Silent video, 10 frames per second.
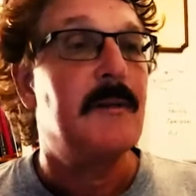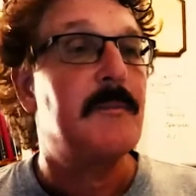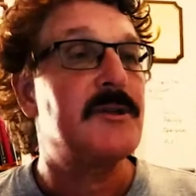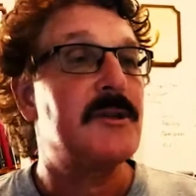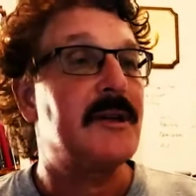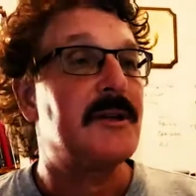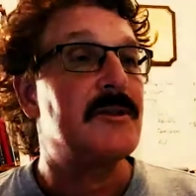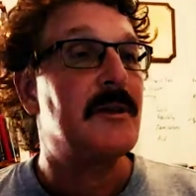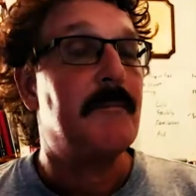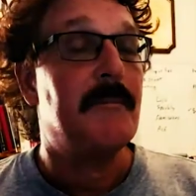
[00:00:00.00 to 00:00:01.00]
Budget
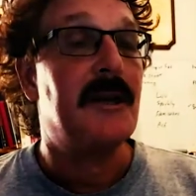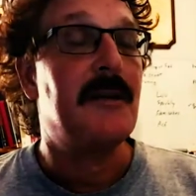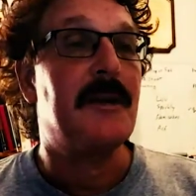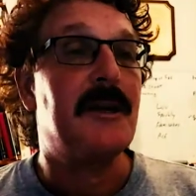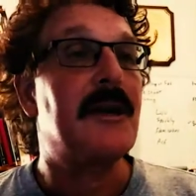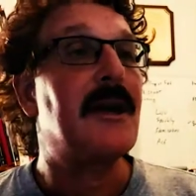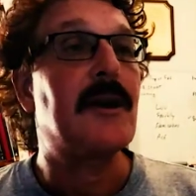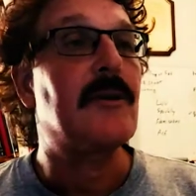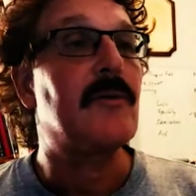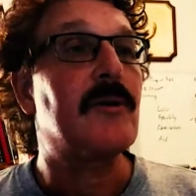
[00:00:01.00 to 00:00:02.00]
has many
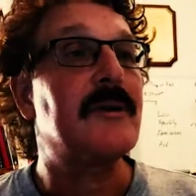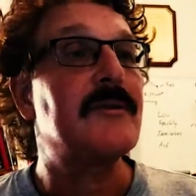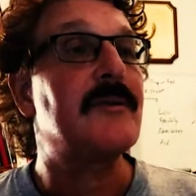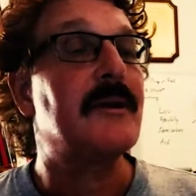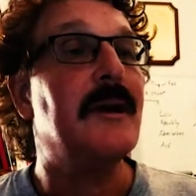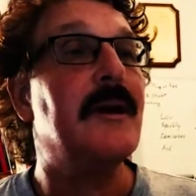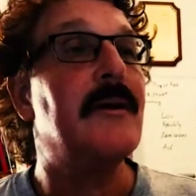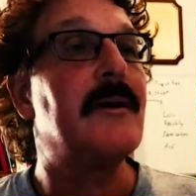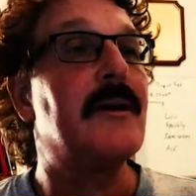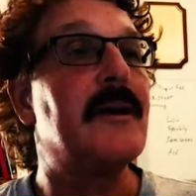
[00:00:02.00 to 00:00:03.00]
categories,
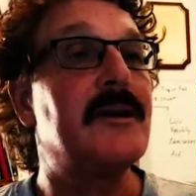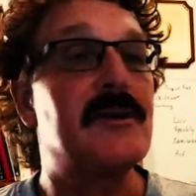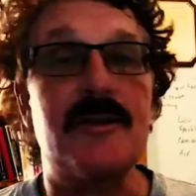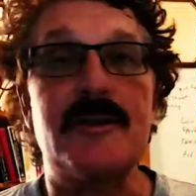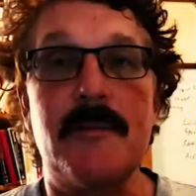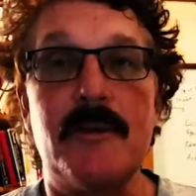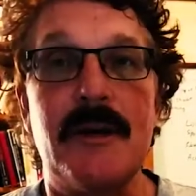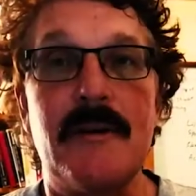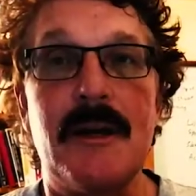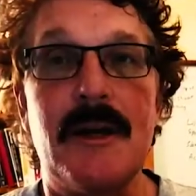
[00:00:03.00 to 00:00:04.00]
and it's a
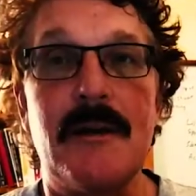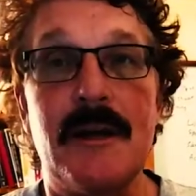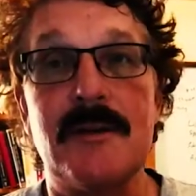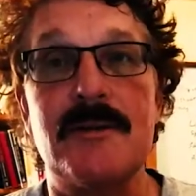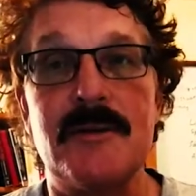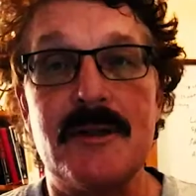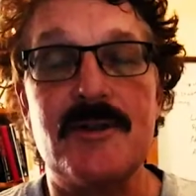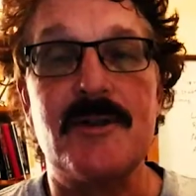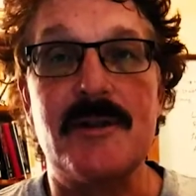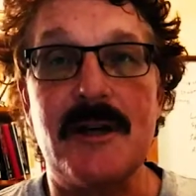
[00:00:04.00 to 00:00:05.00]
summary of that. Hence, it's
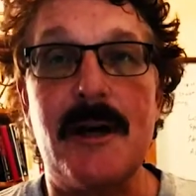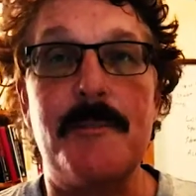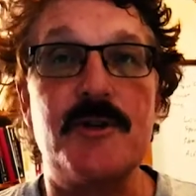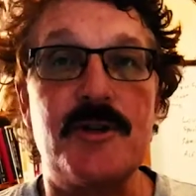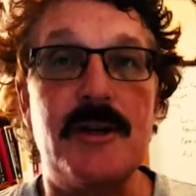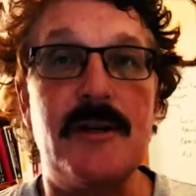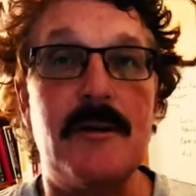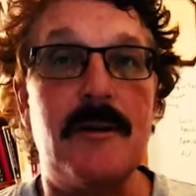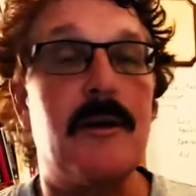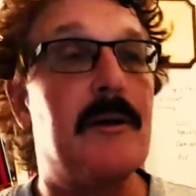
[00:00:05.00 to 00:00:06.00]
the top sheet
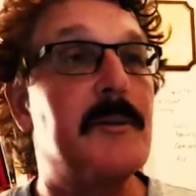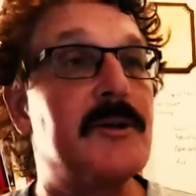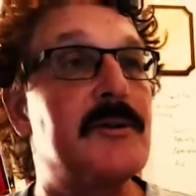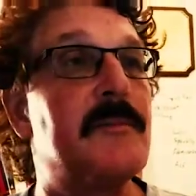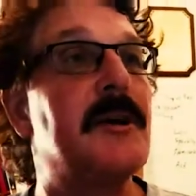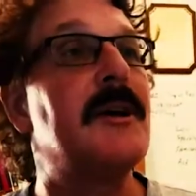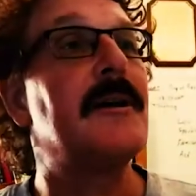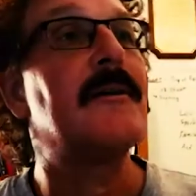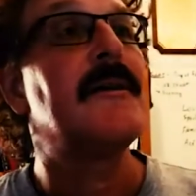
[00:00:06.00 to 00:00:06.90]
on the budget pile.